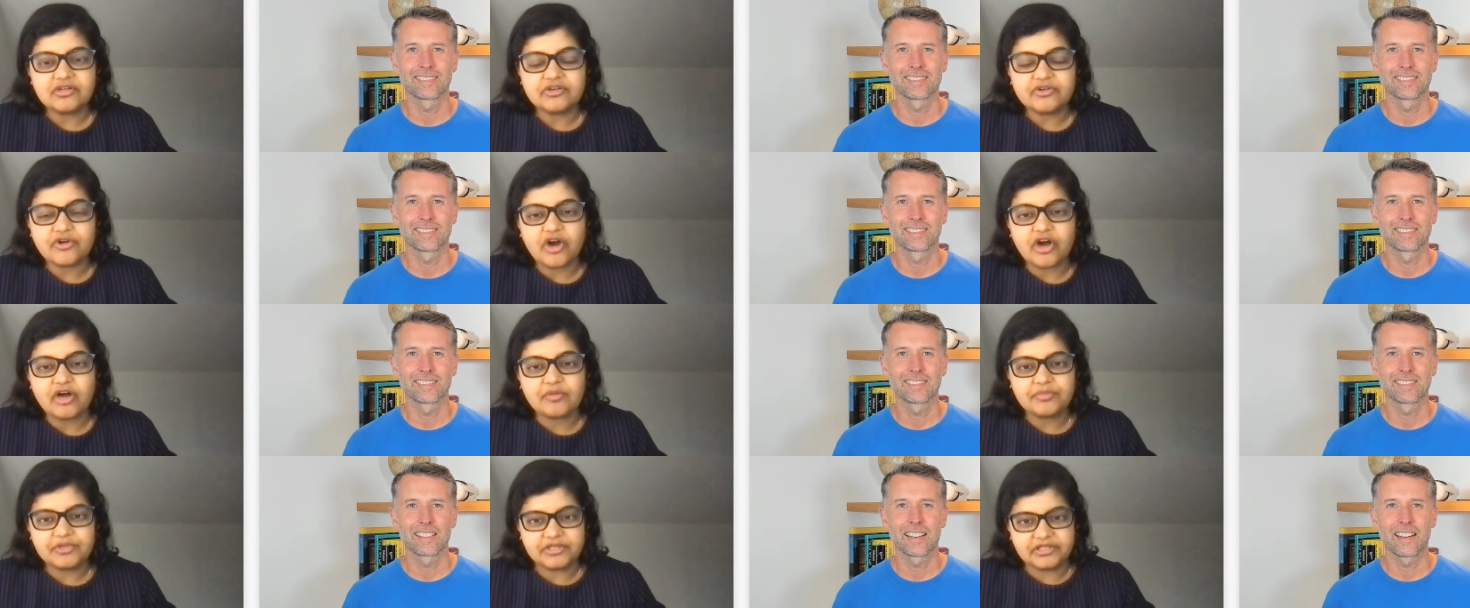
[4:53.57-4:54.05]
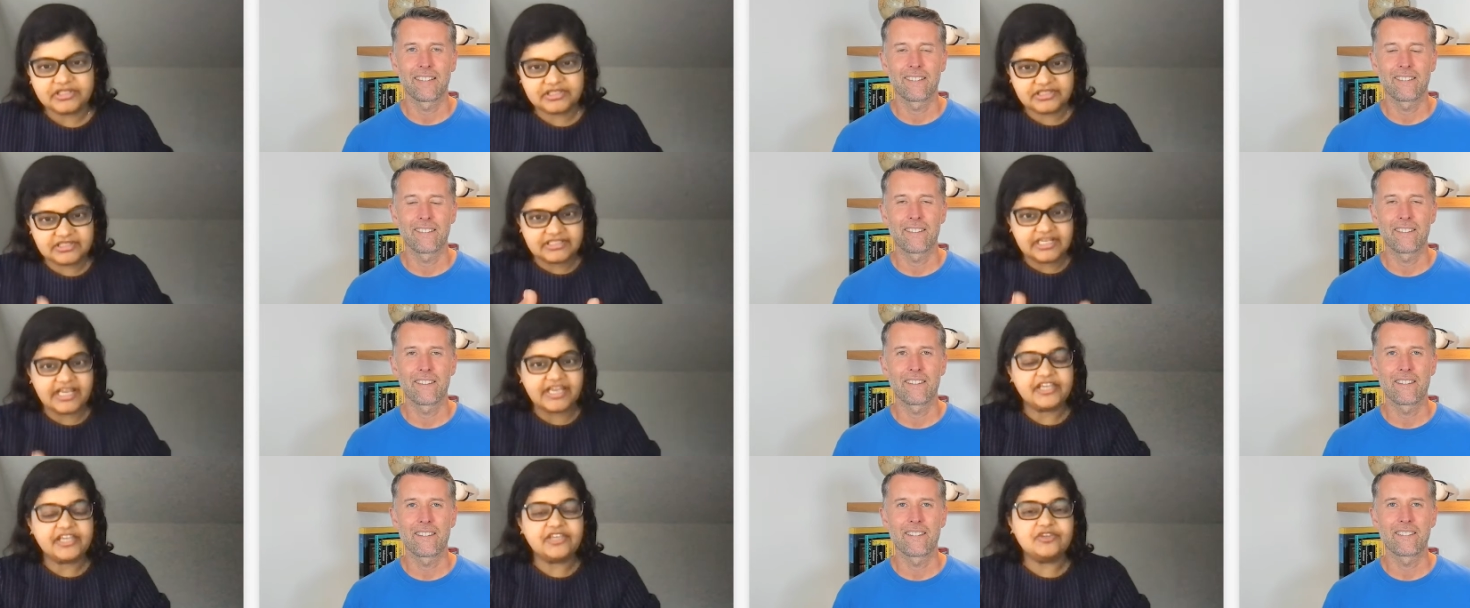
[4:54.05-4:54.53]
Speaker 1: Rob,
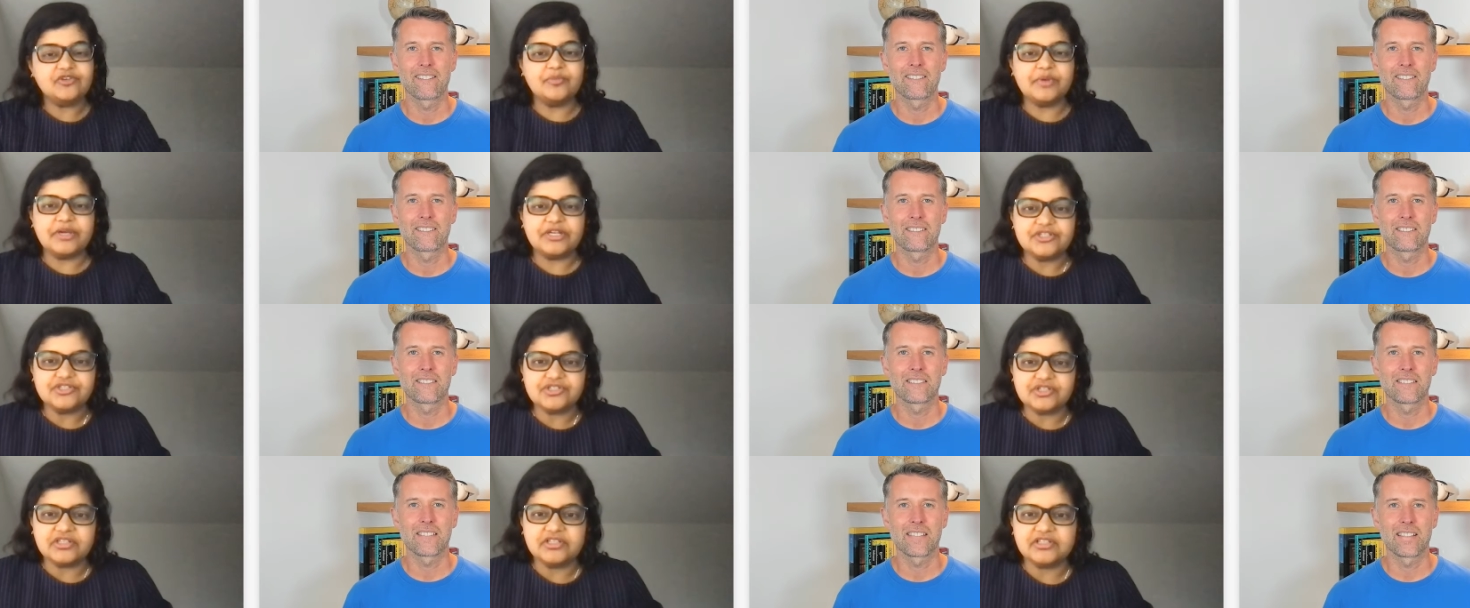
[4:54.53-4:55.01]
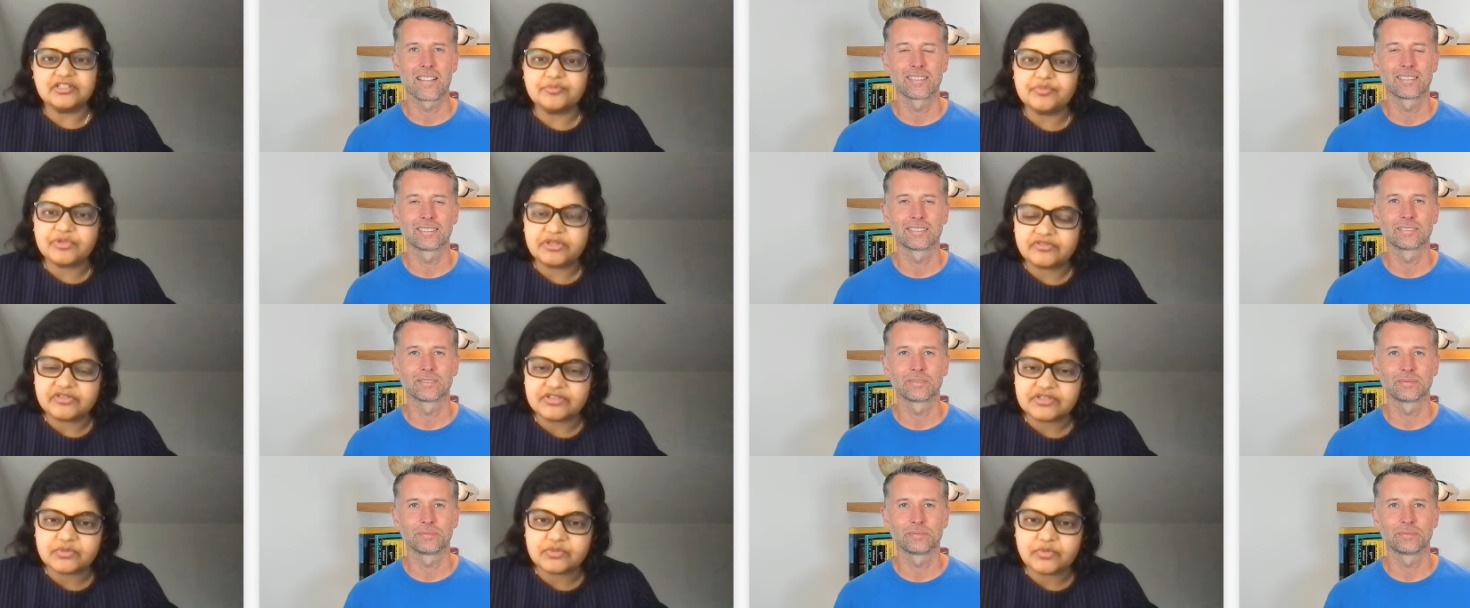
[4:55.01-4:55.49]
is like you mentioned in the
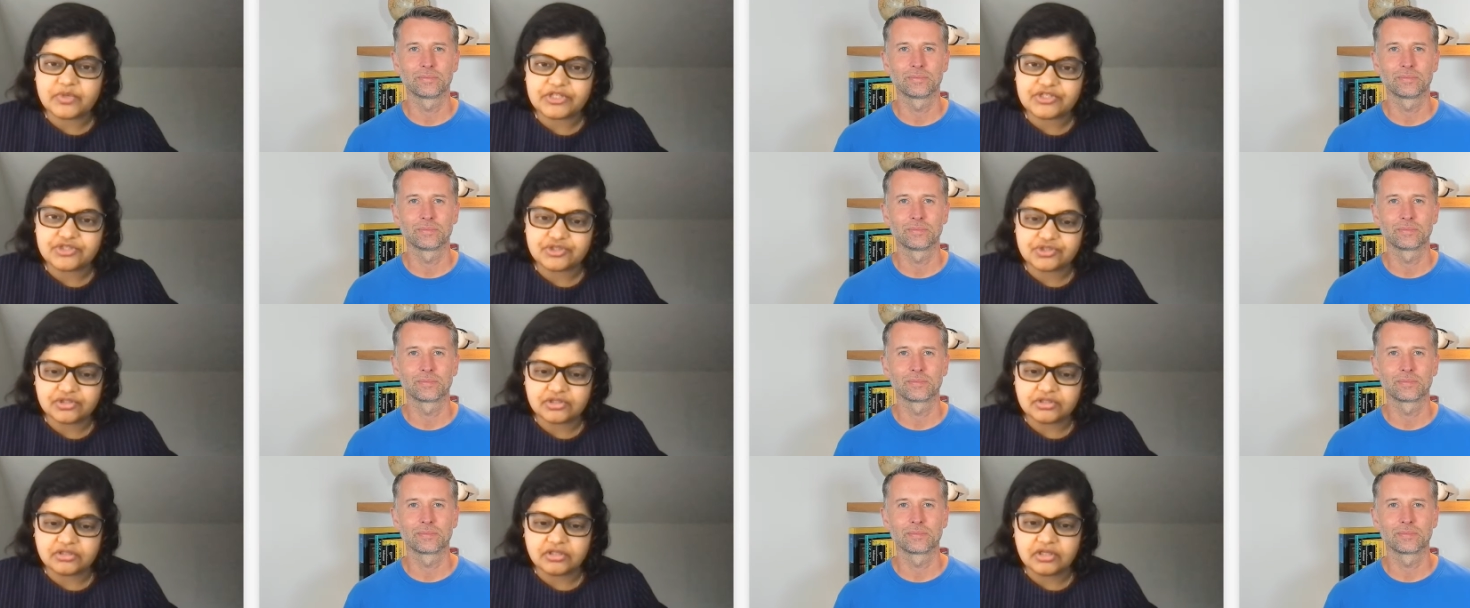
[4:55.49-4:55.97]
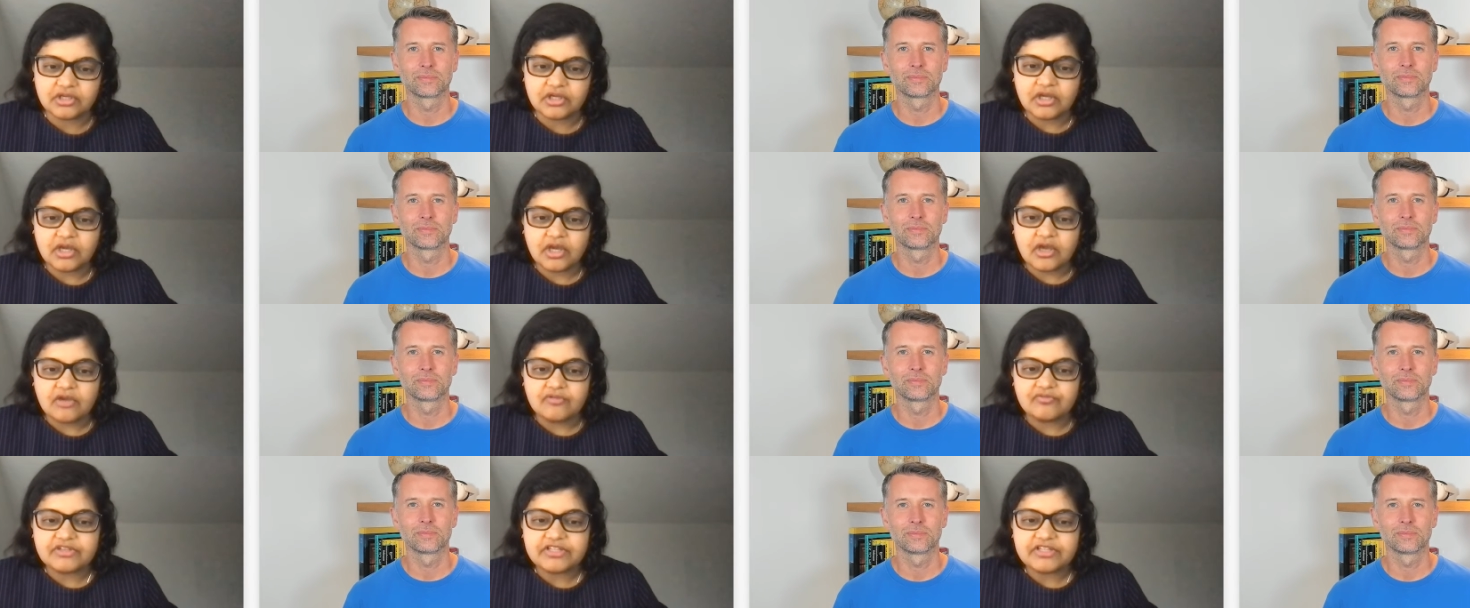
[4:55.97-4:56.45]
previous question,
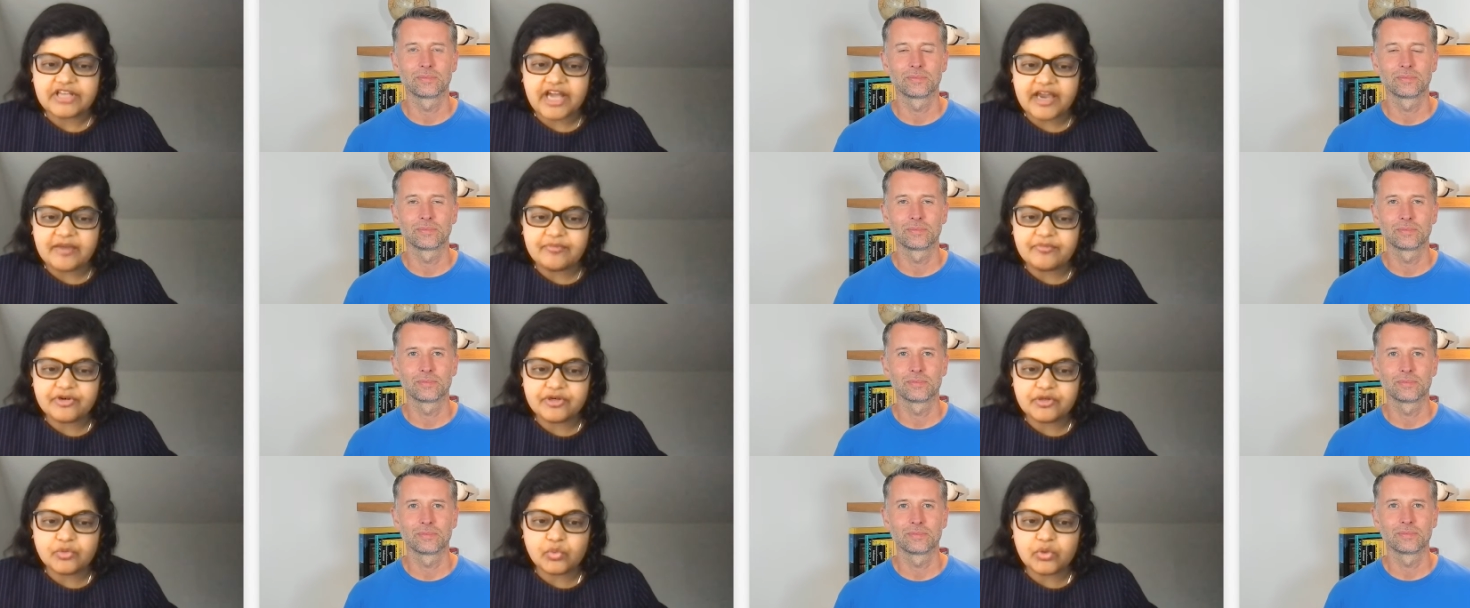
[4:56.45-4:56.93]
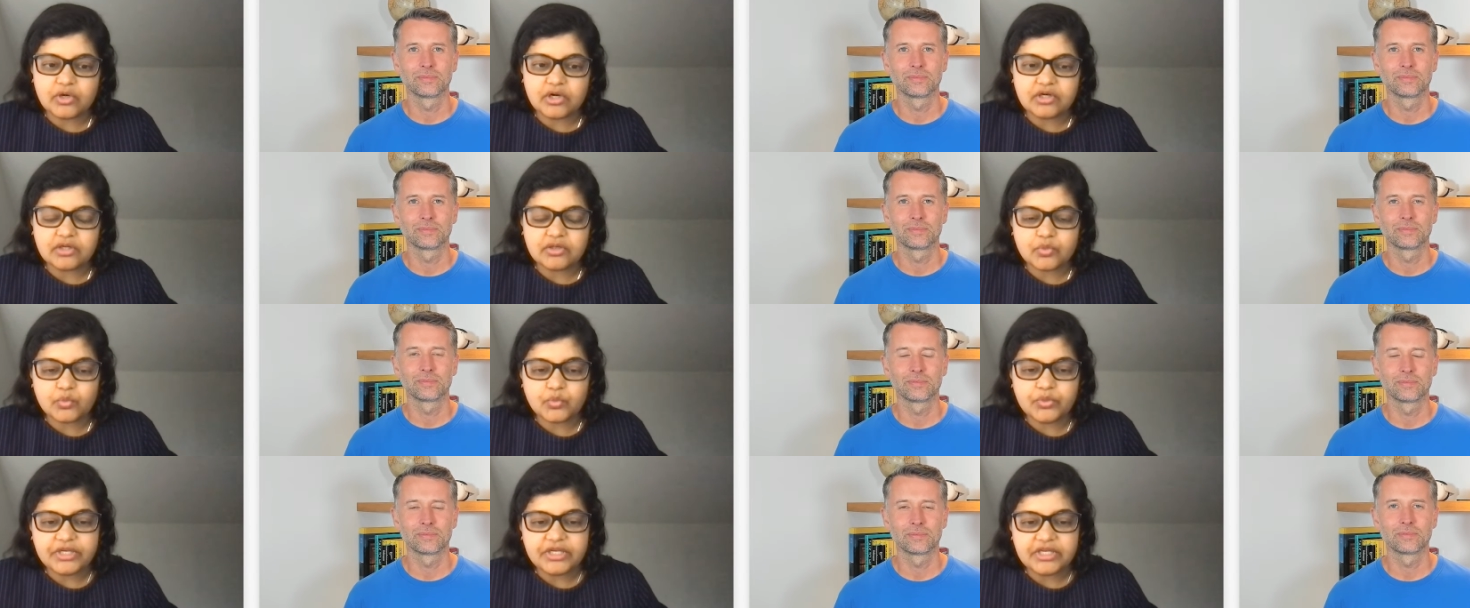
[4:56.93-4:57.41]
with hybrid
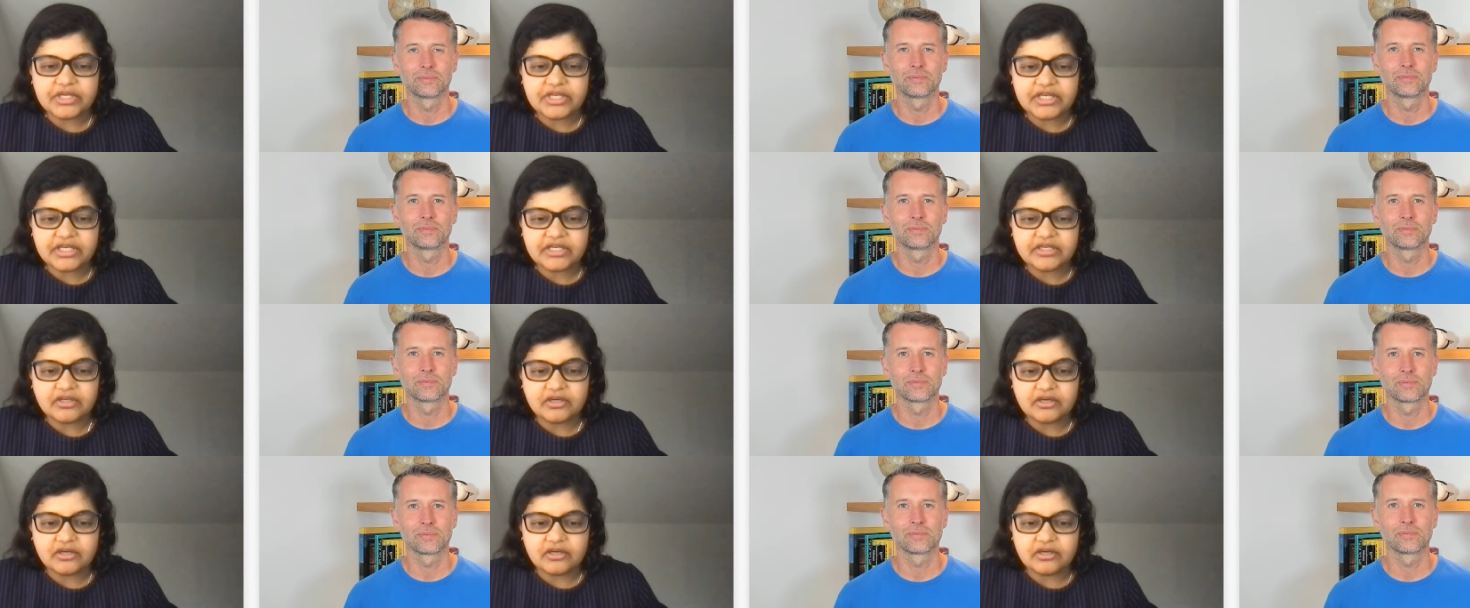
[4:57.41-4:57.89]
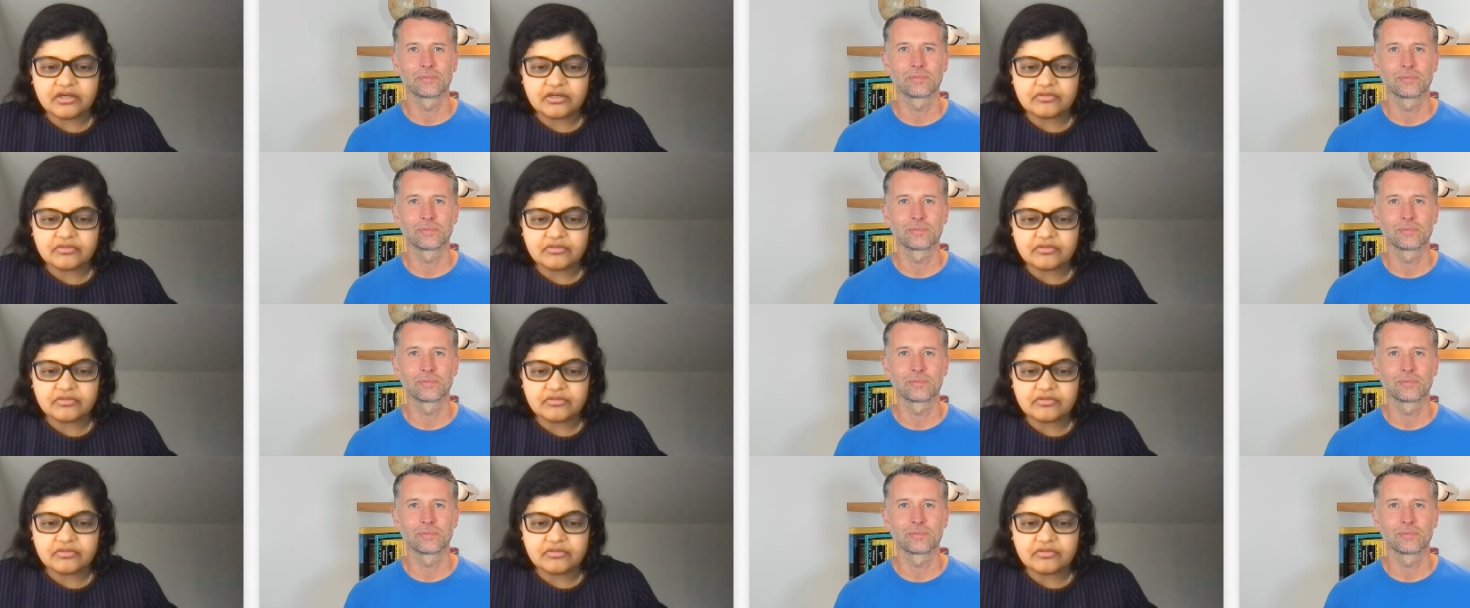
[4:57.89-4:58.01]
work, we need